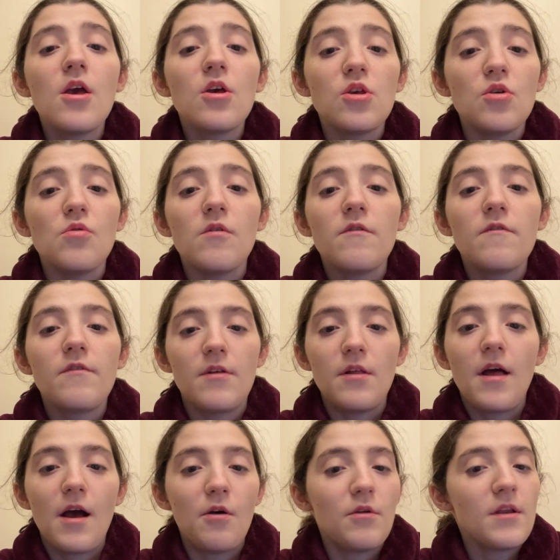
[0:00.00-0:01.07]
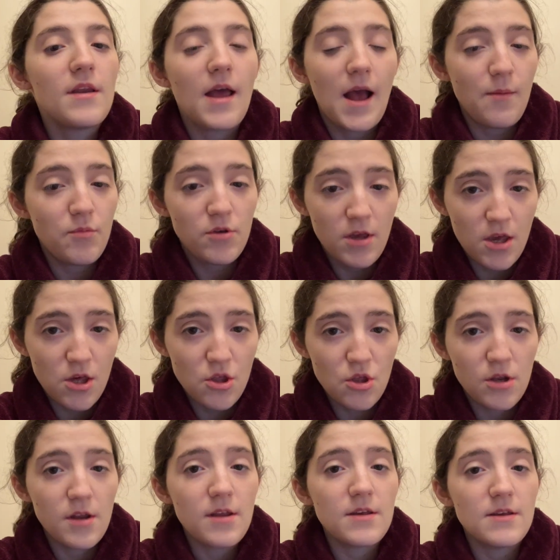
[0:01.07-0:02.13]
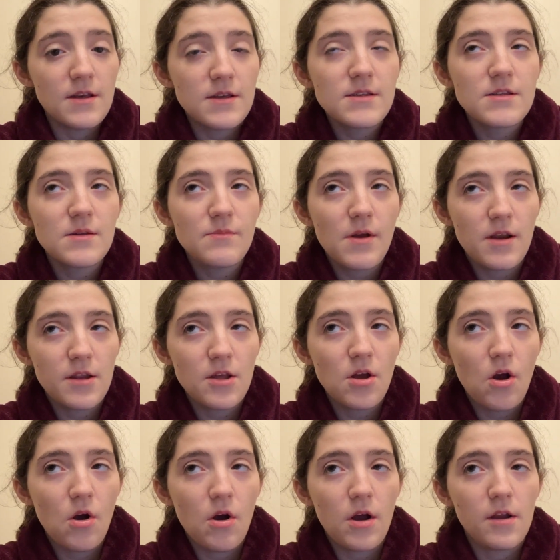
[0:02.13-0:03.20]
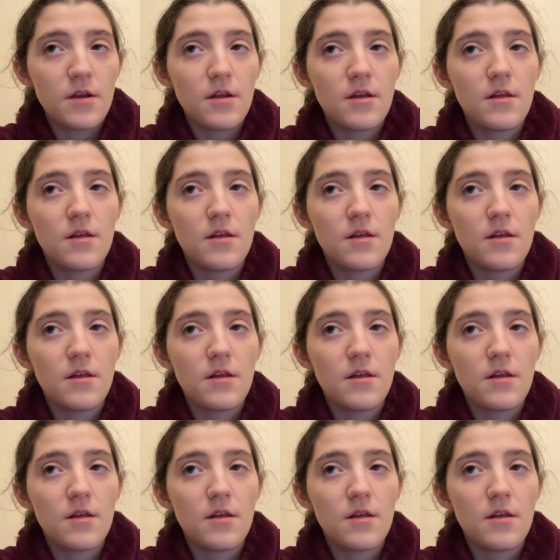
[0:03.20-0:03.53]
you will fill out an application. Yes, depending on